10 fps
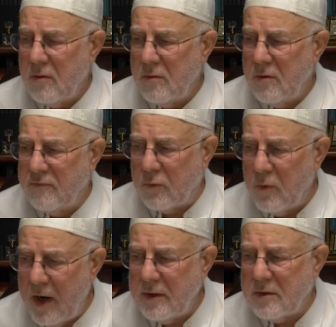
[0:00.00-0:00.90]

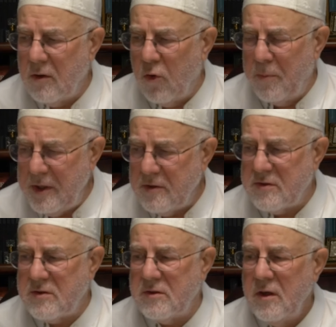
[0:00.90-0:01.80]
overweight,
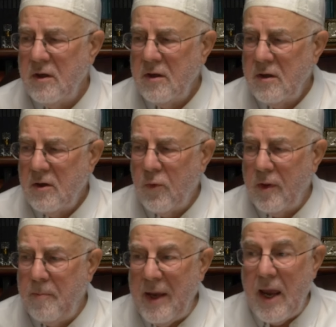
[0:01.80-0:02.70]
obese,
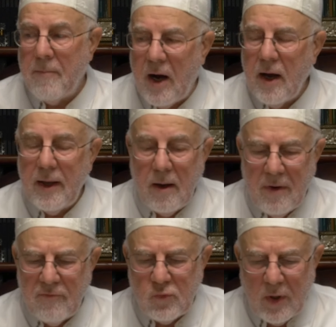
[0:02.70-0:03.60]
with BMI
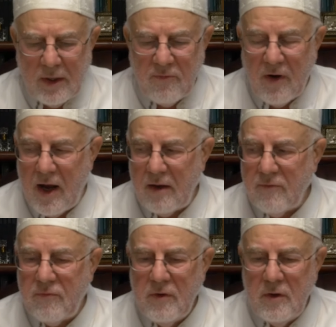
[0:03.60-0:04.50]
above
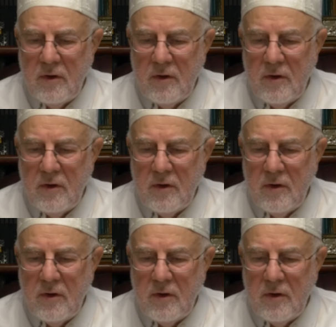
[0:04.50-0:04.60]
25.